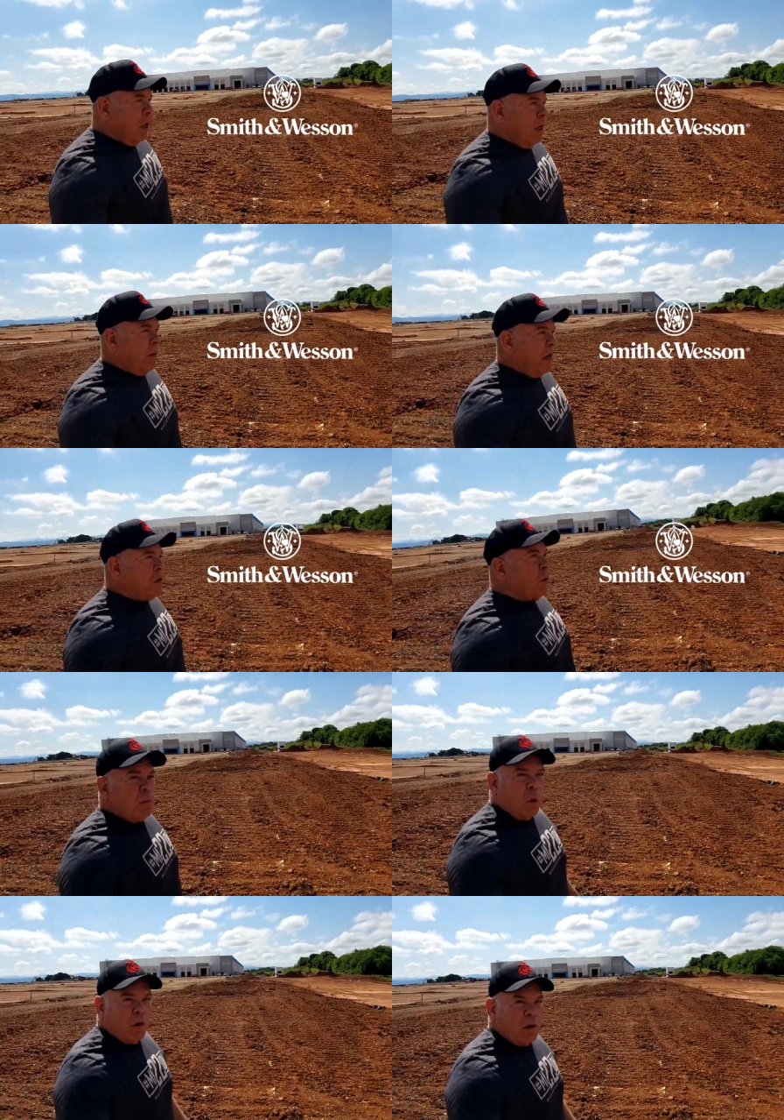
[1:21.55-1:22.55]
They join
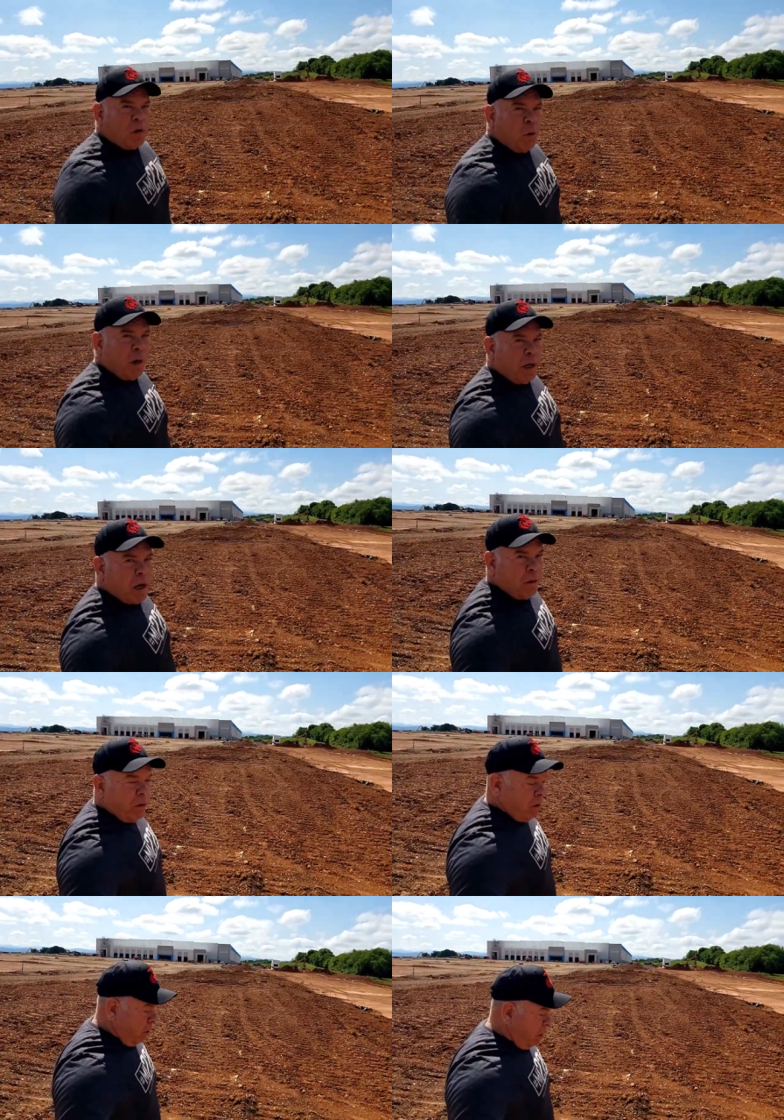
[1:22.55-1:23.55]
more than 20
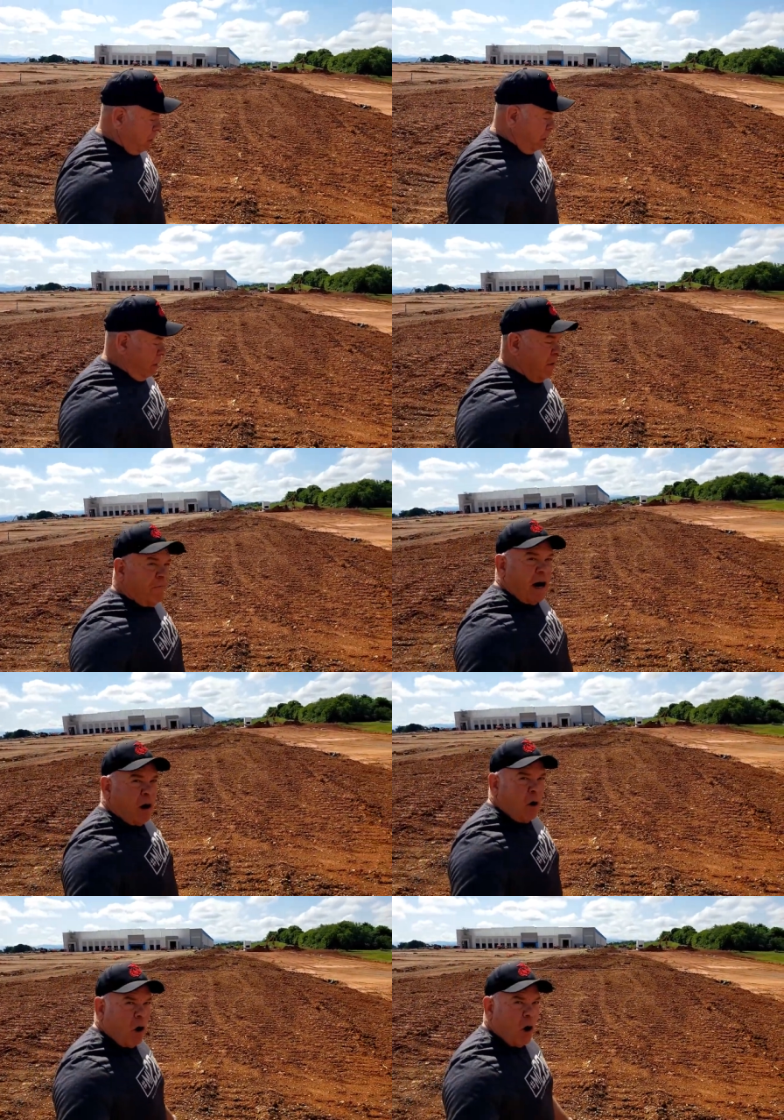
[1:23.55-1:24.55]
other
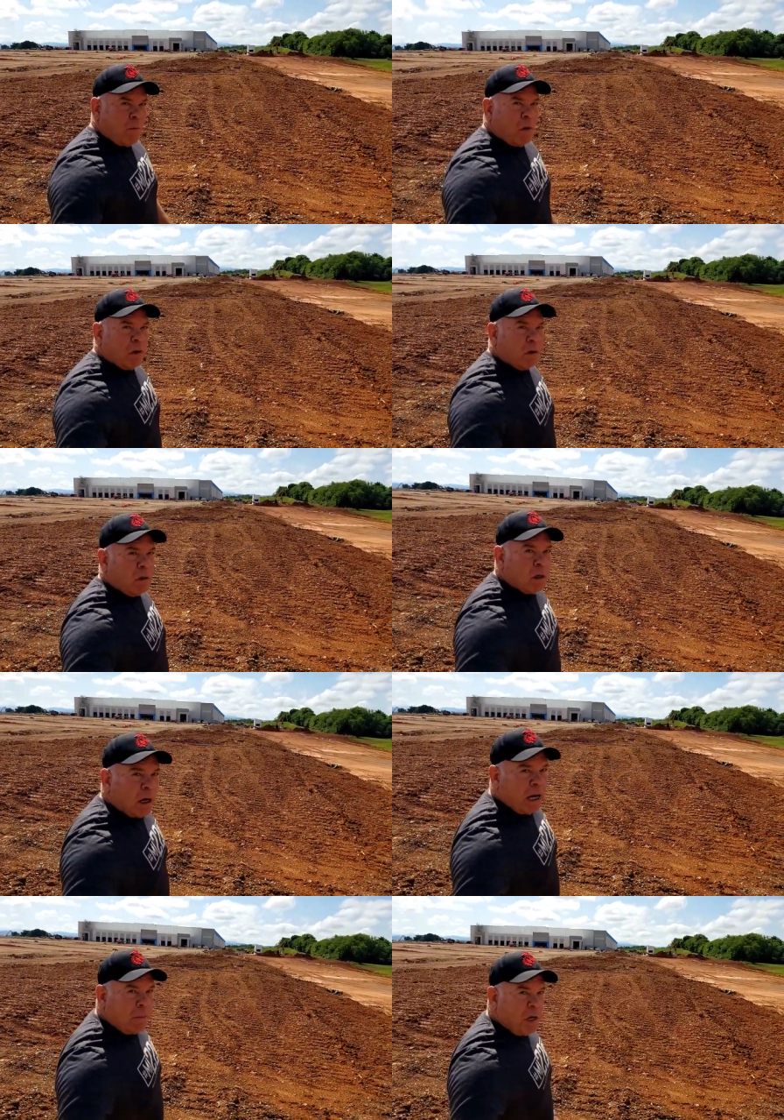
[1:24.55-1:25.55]
firearm
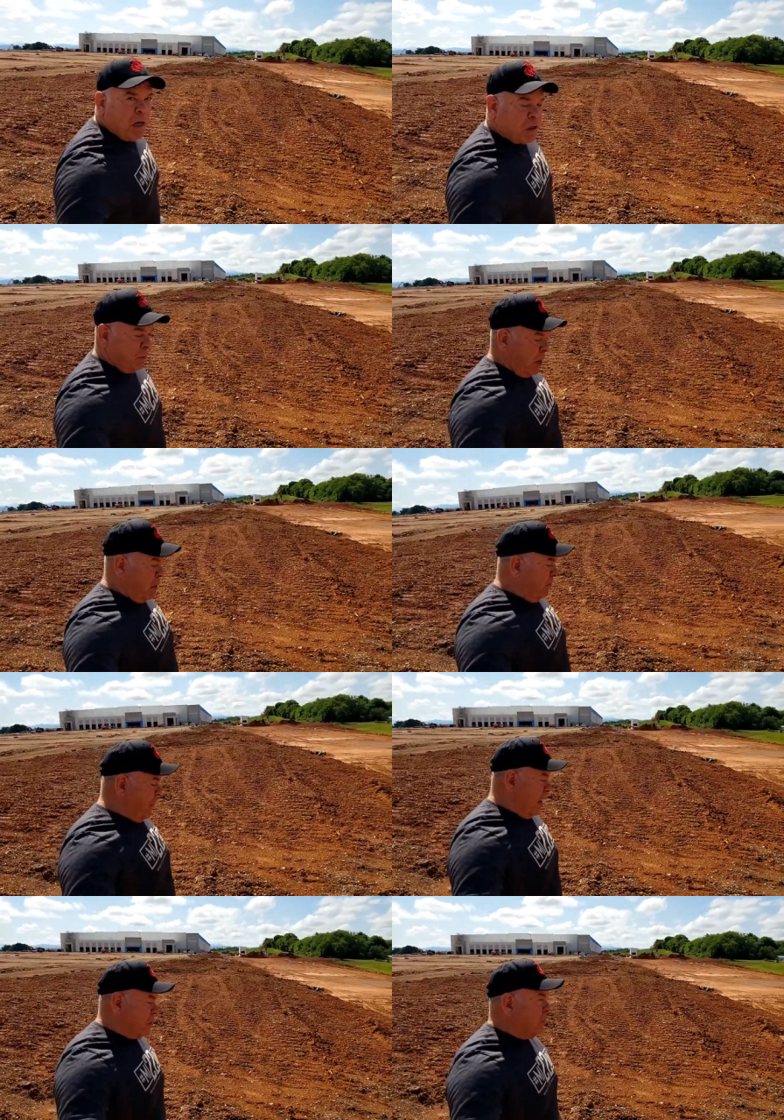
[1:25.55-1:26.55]
and ammunition
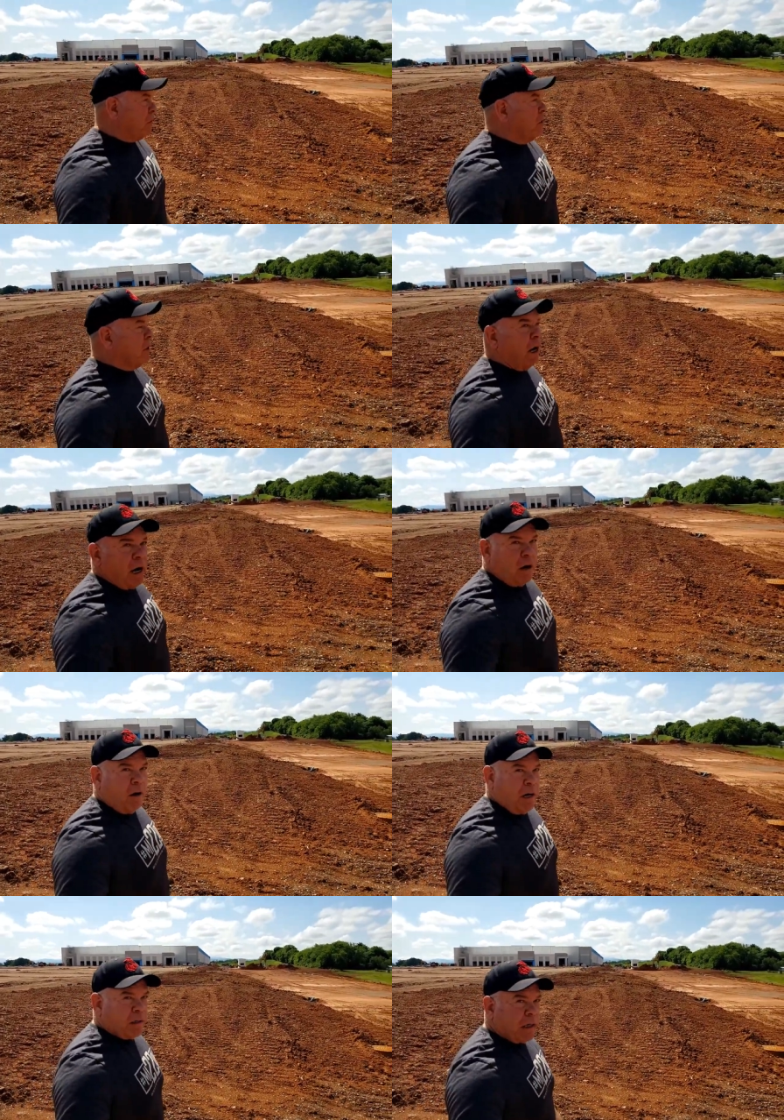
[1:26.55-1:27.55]
manufacturers in our
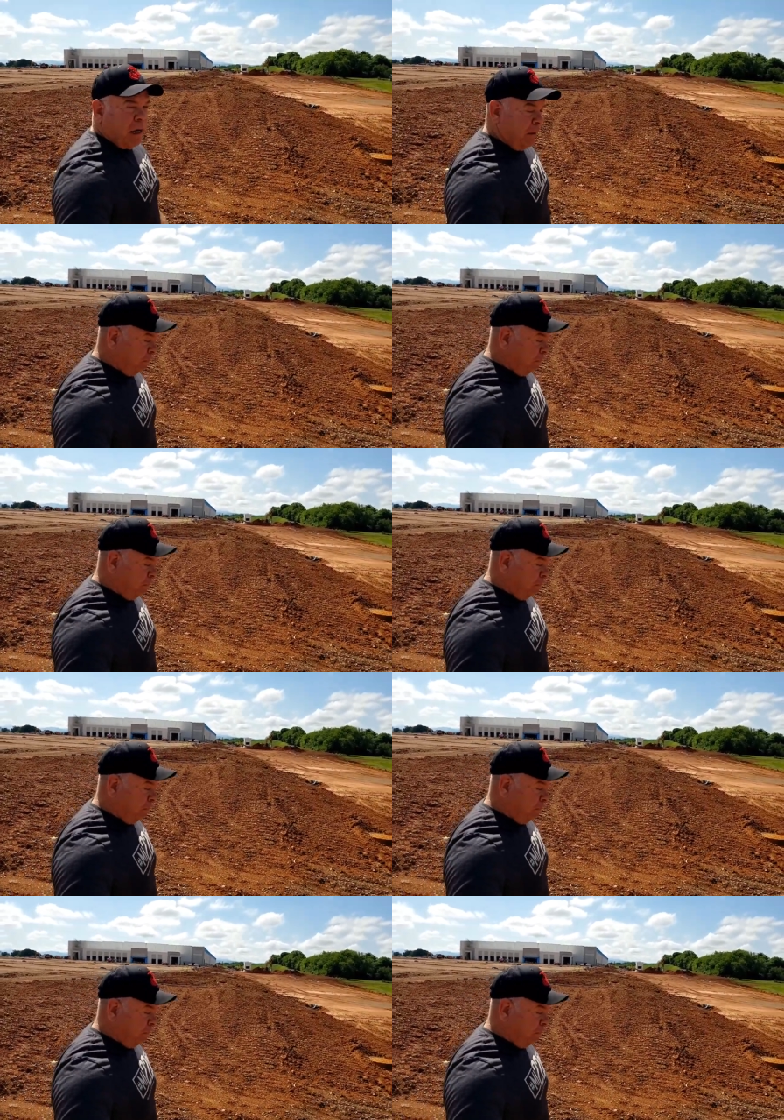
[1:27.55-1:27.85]
great state.